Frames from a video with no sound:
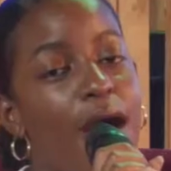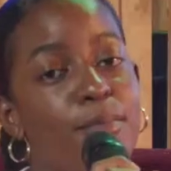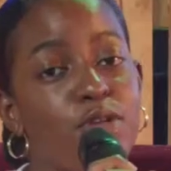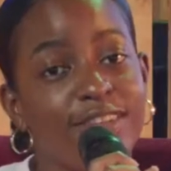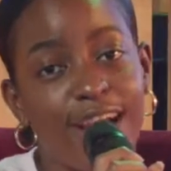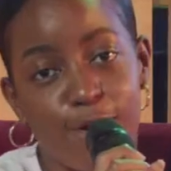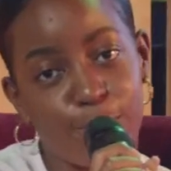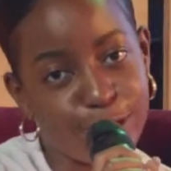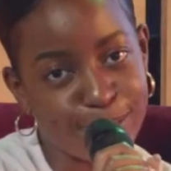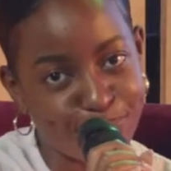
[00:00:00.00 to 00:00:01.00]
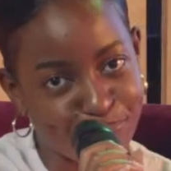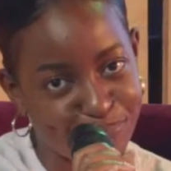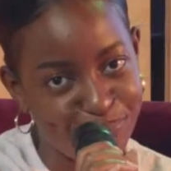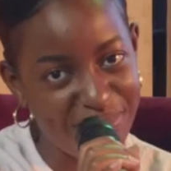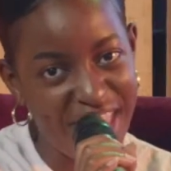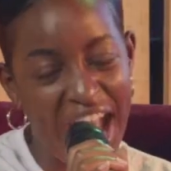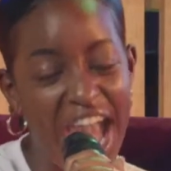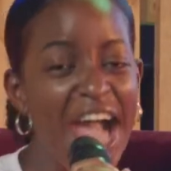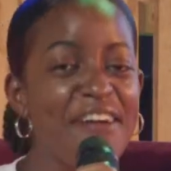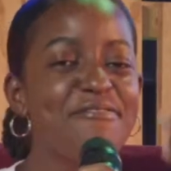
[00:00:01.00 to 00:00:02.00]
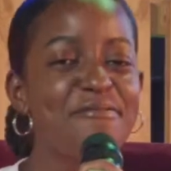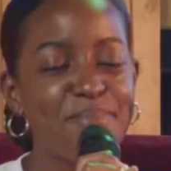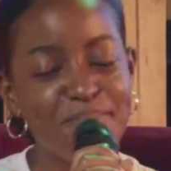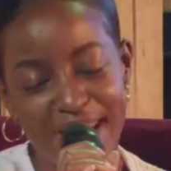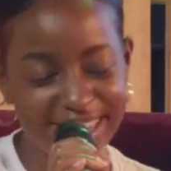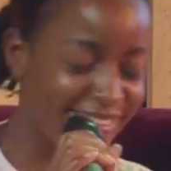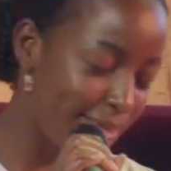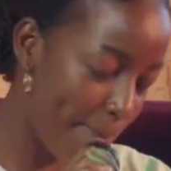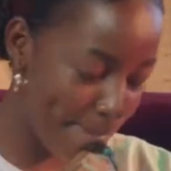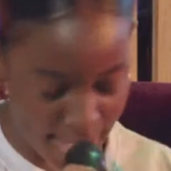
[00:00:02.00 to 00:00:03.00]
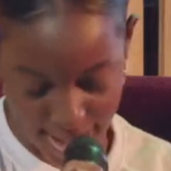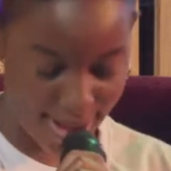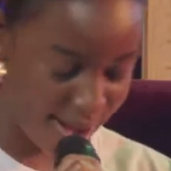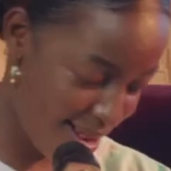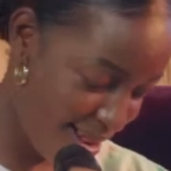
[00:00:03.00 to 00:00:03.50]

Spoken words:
I'm not alone. I have mighty men.